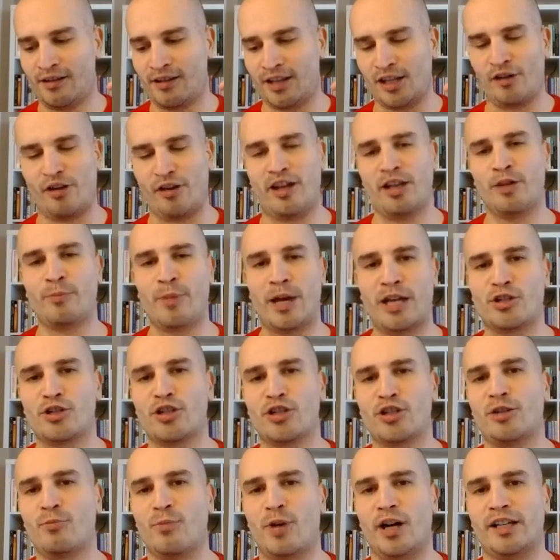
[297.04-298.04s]
you know, you had
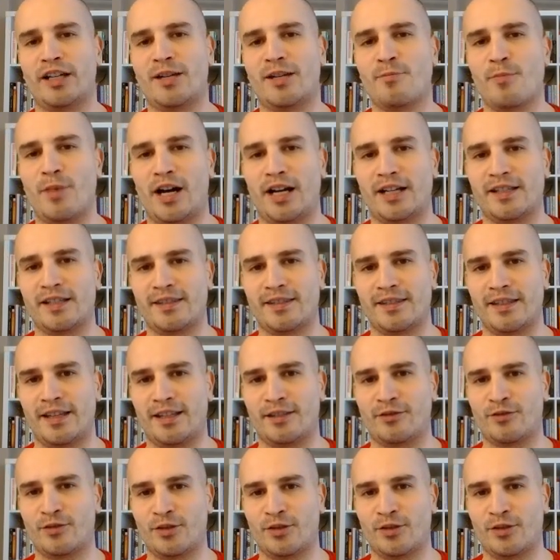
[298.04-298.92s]
mentioned money mindset.